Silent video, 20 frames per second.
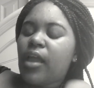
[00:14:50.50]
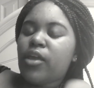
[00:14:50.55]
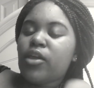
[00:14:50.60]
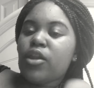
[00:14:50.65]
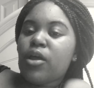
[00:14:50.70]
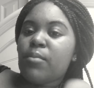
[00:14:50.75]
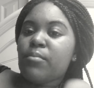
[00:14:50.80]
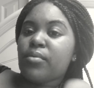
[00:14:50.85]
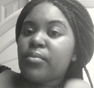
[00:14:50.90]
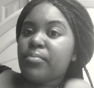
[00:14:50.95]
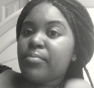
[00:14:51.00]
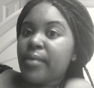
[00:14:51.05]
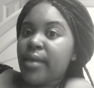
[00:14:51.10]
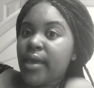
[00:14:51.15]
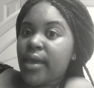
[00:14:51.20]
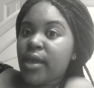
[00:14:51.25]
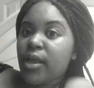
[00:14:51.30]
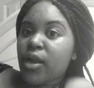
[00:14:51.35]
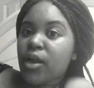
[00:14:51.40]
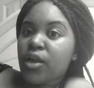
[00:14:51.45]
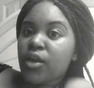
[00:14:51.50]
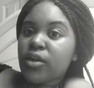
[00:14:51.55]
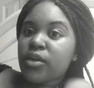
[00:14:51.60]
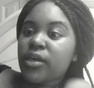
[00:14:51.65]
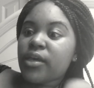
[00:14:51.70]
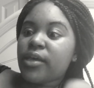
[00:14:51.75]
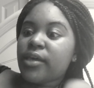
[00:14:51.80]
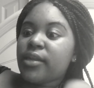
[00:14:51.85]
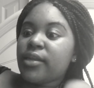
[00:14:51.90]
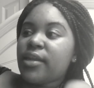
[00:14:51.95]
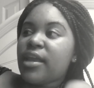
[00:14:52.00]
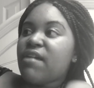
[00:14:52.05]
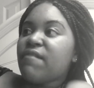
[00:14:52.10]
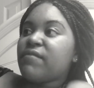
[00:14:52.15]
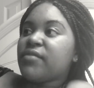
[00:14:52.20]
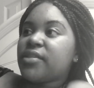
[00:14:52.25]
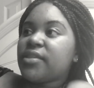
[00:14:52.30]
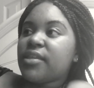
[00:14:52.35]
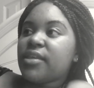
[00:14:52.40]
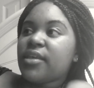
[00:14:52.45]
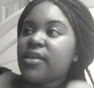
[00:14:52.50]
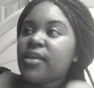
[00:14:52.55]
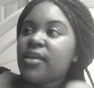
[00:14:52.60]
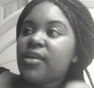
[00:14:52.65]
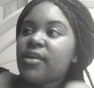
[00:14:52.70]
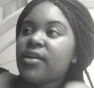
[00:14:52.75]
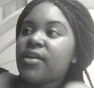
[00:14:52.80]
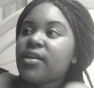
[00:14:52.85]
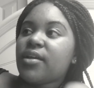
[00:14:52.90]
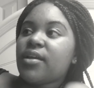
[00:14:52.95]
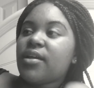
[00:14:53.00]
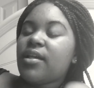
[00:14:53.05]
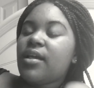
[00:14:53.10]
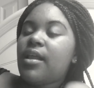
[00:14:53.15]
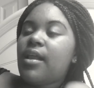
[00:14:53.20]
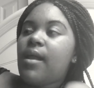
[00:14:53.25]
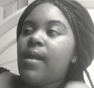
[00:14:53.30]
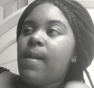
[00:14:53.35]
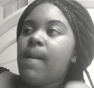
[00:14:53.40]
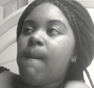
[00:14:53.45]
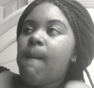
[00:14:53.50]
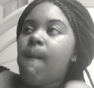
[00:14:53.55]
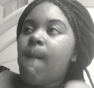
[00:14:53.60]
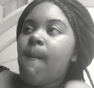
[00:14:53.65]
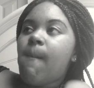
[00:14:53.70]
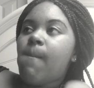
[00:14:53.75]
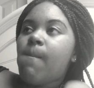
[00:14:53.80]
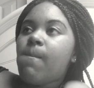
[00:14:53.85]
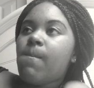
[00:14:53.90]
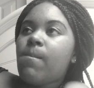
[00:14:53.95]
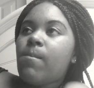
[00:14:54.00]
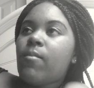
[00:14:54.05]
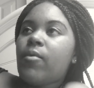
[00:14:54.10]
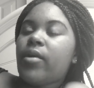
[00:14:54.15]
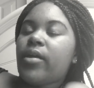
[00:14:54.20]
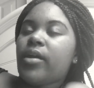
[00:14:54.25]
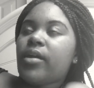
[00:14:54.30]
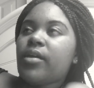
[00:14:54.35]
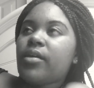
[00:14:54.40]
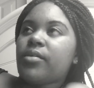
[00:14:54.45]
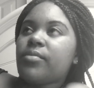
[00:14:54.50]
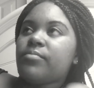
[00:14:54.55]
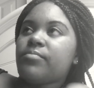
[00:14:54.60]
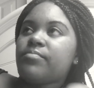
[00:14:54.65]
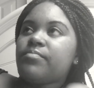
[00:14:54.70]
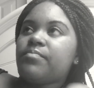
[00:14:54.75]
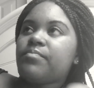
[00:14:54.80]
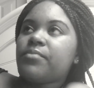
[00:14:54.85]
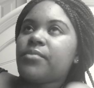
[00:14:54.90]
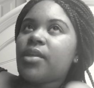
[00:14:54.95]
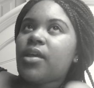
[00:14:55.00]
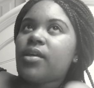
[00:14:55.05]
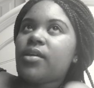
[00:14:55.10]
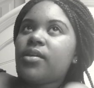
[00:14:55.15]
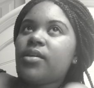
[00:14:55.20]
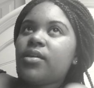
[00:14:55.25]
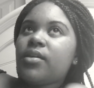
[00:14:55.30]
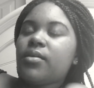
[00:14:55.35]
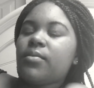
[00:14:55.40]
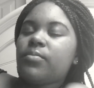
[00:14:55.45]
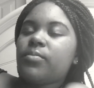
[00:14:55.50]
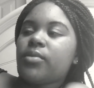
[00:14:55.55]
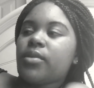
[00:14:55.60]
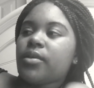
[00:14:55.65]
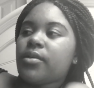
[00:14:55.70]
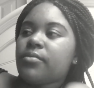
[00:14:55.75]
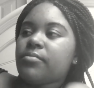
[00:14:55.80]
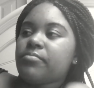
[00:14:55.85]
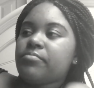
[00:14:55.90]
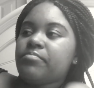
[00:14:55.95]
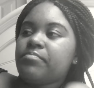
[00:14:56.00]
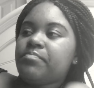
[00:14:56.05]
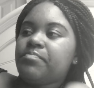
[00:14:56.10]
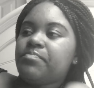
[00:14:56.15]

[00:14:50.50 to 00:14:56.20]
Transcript: you know, I'm prepared and everything. And I get up there